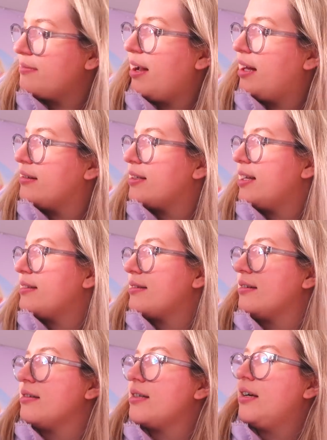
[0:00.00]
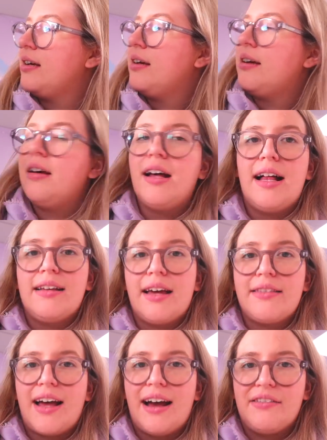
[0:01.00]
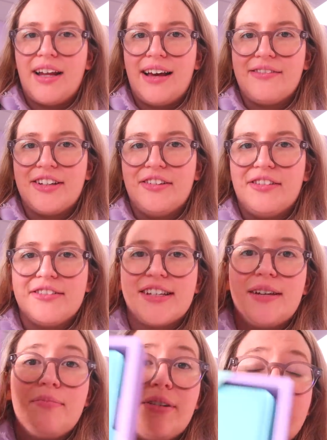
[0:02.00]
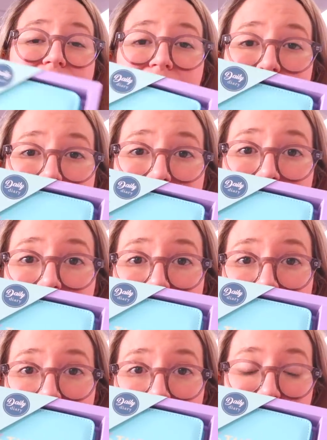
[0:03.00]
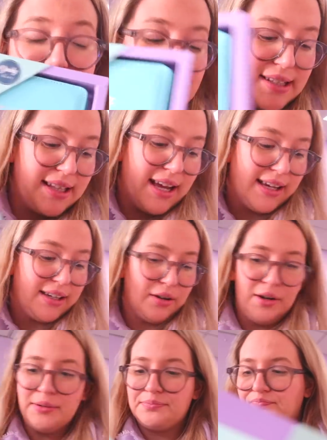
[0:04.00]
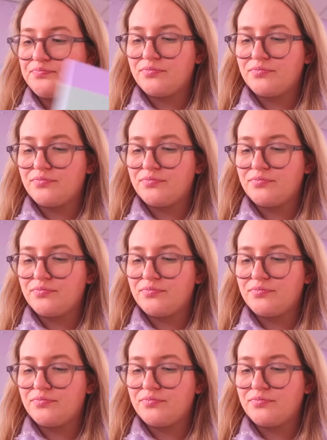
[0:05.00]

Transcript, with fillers: as well, so that's good. I'll get that out and have a nosy, but that was a lovely little present that I got.